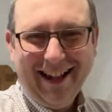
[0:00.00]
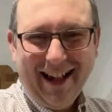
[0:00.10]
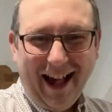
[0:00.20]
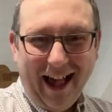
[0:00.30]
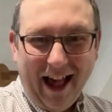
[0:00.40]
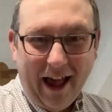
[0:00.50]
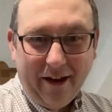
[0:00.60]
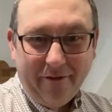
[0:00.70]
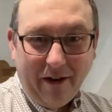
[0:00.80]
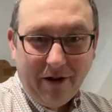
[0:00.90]

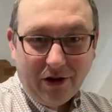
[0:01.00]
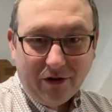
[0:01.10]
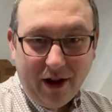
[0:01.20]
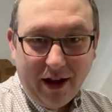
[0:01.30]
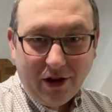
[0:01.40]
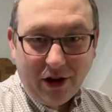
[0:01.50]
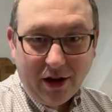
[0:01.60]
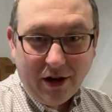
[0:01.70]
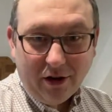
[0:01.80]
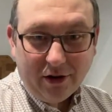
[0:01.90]
Very strange. You're
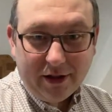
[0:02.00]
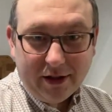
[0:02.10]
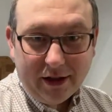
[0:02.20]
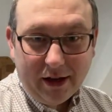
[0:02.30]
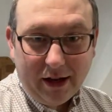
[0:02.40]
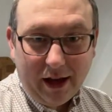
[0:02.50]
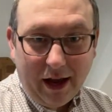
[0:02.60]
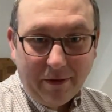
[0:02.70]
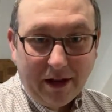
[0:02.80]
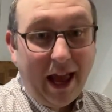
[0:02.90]
not.
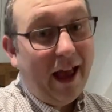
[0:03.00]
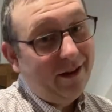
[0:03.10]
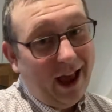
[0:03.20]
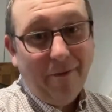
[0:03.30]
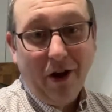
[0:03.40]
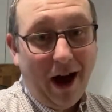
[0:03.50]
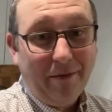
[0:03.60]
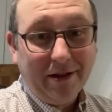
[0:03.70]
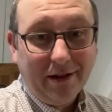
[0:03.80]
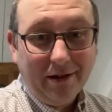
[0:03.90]
Yeah, I'm not
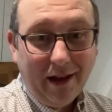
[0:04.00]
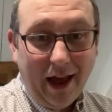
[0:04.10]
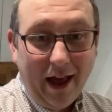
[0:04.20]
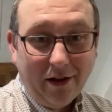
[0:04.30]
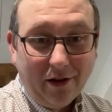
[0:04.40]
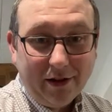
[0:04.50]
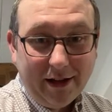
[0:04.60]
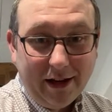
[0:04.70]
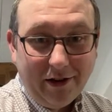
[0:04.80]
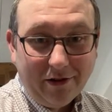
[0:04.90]
Amazon.
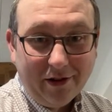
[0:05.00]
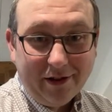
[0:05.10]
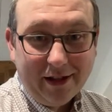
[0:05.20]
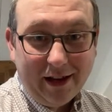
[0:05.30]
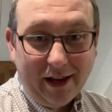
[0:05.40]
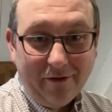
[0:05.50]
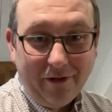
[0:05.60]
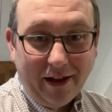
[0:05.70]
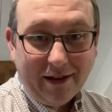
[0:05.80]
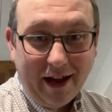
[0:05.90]
Godzilla, not Godzilla.
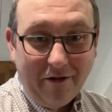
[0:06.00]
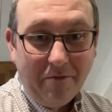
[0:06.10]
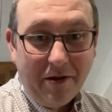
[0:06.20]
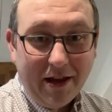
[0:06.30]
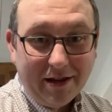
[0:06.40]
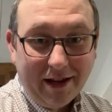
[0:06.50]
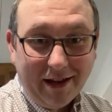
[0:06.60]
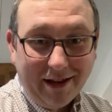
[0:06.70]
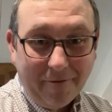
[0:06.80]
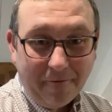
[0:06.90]
Figs are
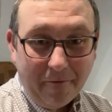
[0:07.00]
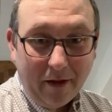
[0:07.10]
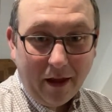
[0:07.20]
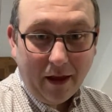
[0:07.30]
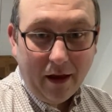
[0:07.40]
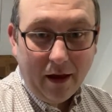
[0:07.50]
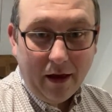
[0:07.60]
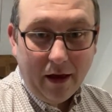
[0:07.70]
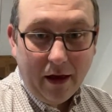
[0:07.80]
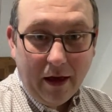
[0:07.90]
amazing.
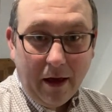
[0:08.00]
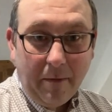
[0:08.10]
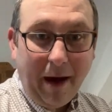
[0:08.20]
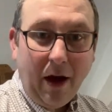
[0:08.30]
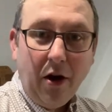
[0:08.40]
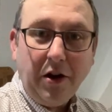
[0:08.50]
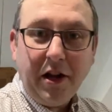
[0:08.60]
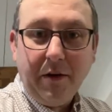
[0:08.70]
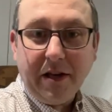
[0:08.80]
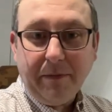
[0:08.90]
My
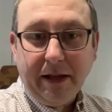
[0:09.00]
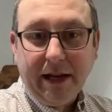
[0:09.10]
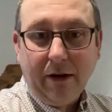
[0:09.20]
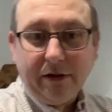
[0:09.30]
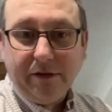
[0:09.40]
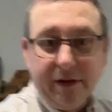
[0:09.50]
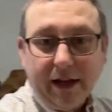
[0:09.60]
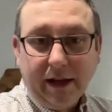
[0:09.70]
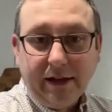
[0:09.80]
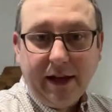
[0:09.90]
audio is a bit out of
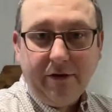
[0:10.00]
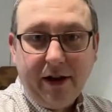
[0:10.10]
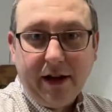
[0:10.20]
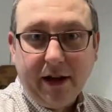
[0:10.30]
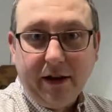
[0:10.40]
sync, is that right?